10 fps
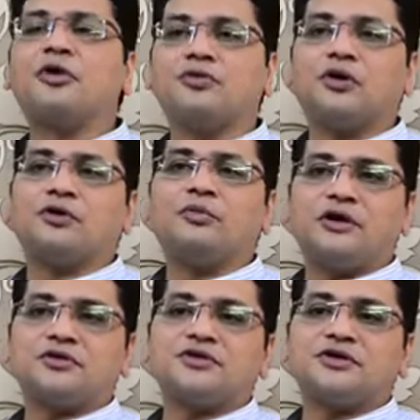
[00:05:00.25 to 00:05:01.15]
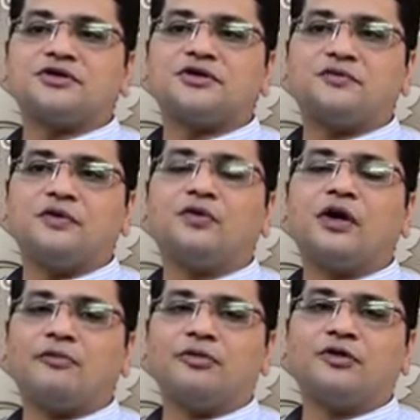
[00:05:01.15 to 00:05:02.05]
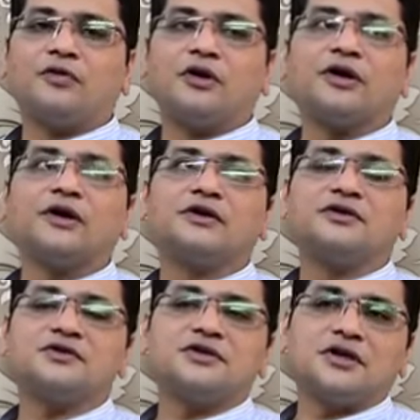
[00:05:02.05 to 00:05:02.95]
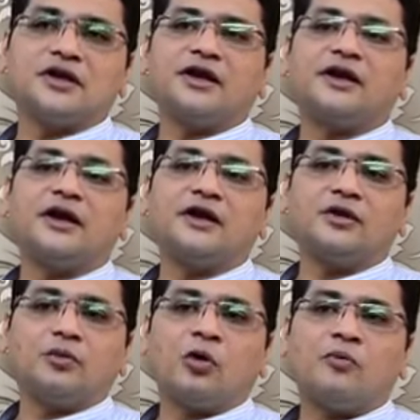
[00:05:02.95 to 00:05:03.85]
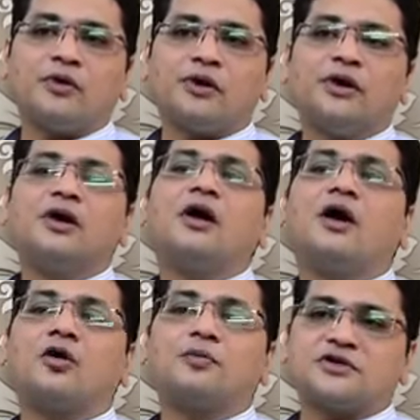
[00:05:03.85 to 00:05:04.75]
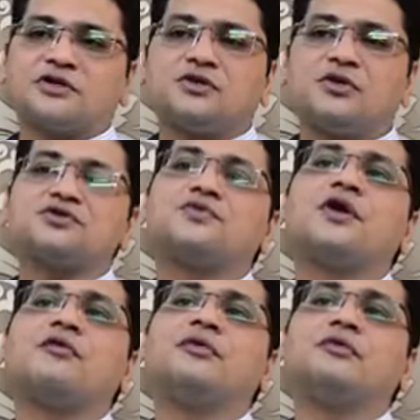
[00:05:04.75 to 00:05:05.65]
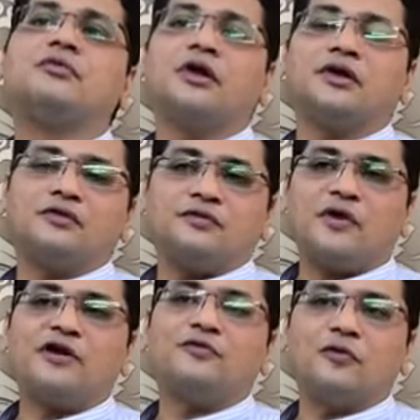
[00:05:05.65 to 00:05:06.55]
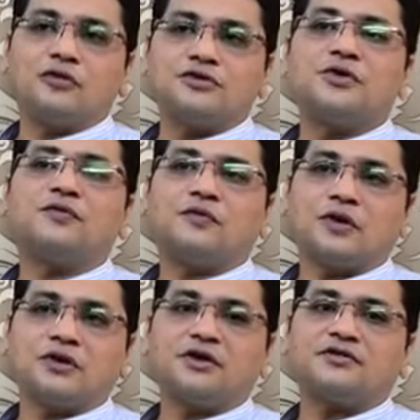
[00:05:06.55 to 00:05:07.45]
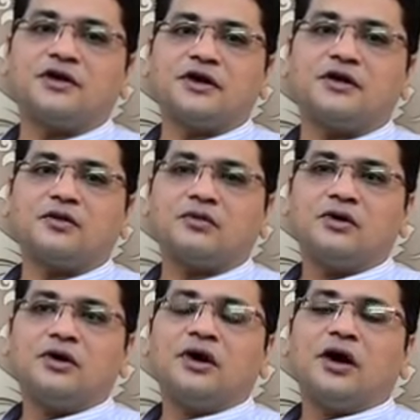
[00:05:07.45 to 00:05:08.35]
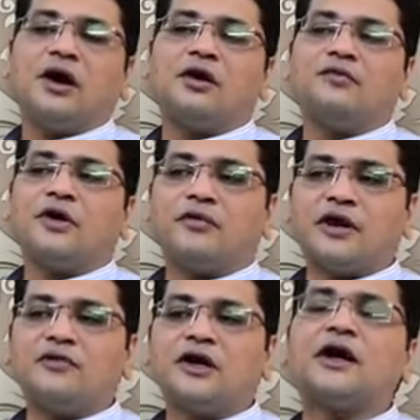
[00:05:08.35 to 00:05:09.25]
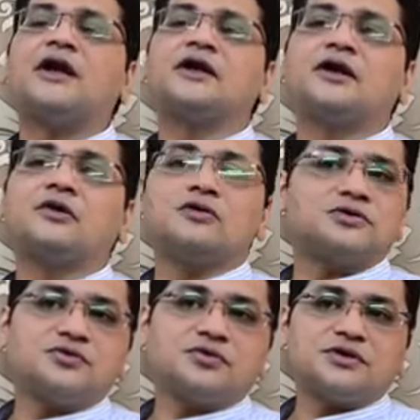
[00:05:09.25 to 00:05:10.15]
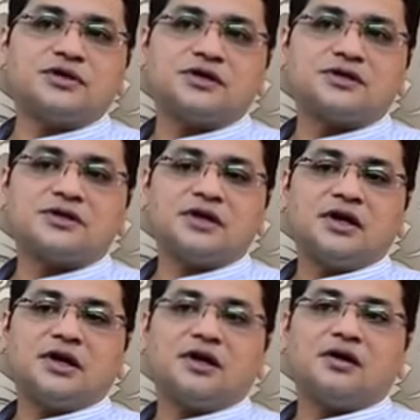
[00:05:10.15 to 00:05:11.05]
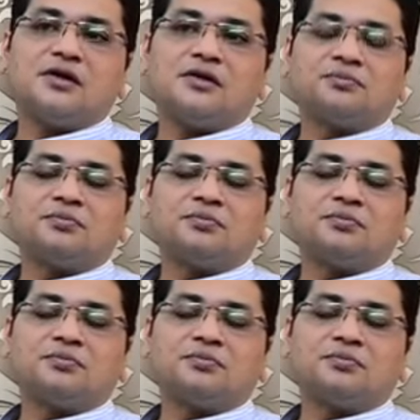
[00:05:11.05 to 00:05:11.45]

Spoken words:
to other metro cities. If we would have been working in a city like Delhi or Bombay, our operational cost would have been like five folds of what it is right now. And we are very well connected also to the cities. Uh,